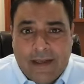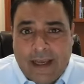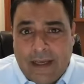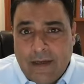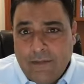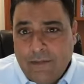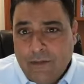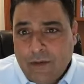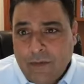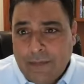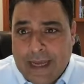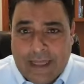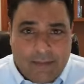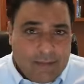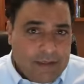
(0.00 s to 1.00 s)
And if you're a
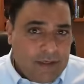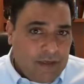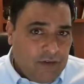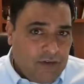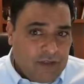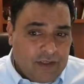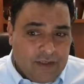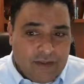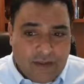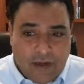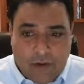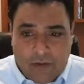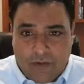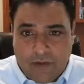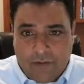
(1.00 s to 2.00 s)
mathematician, the
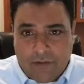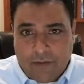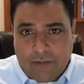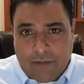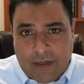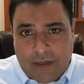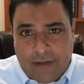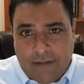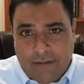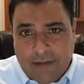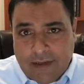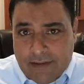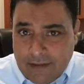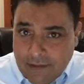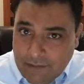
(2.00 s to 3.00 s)
areas of your brain,
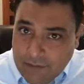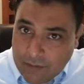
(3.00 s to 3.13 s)
like the